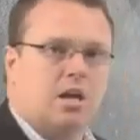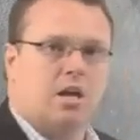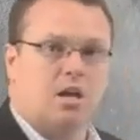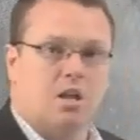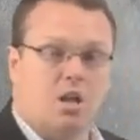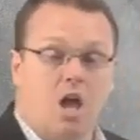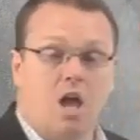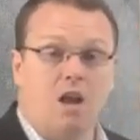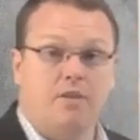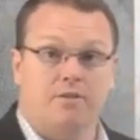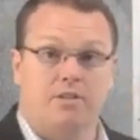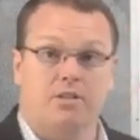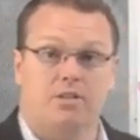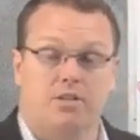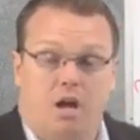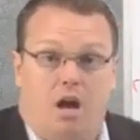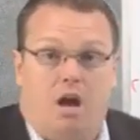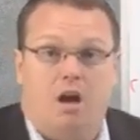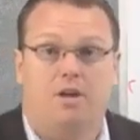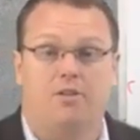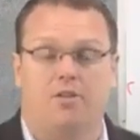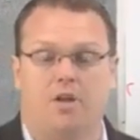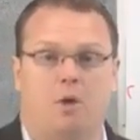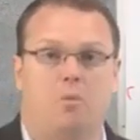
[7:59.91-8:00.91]
And a lot of us
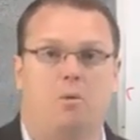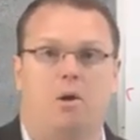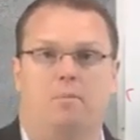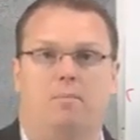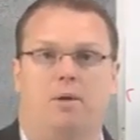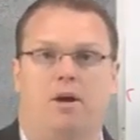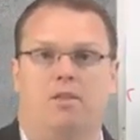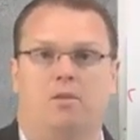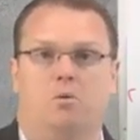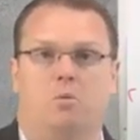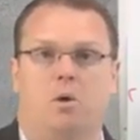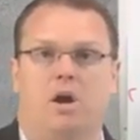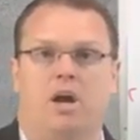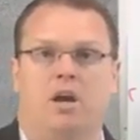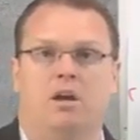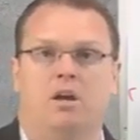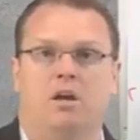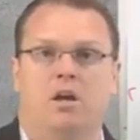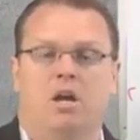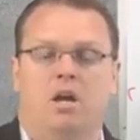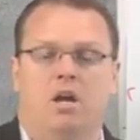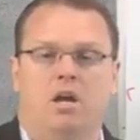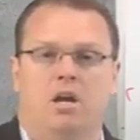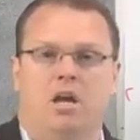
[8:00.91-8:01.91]
talk that way, by the way.
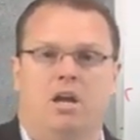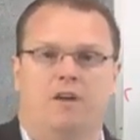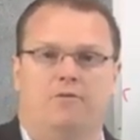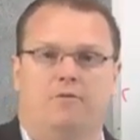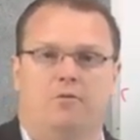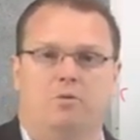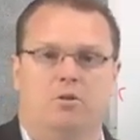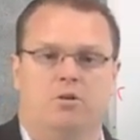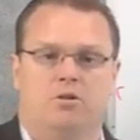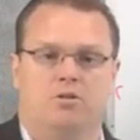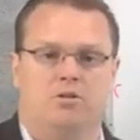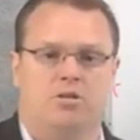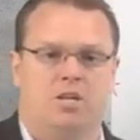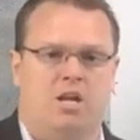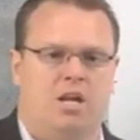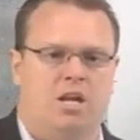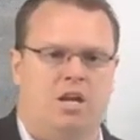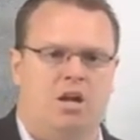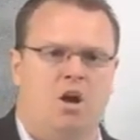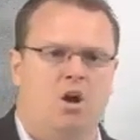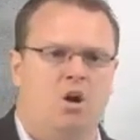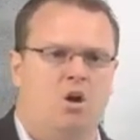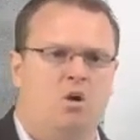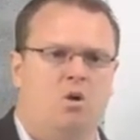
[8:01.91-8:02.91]
If we're
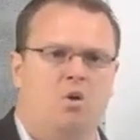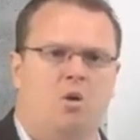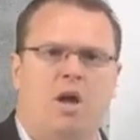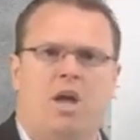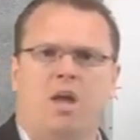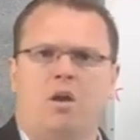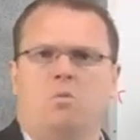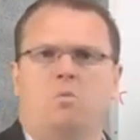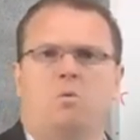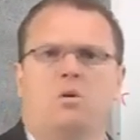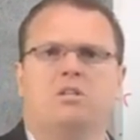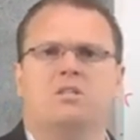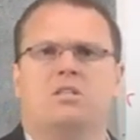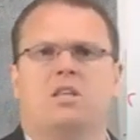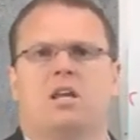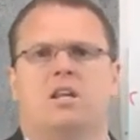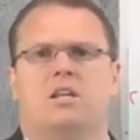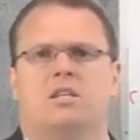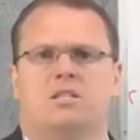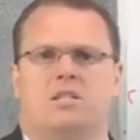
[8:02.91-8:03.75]
saying, oh, hey, what's that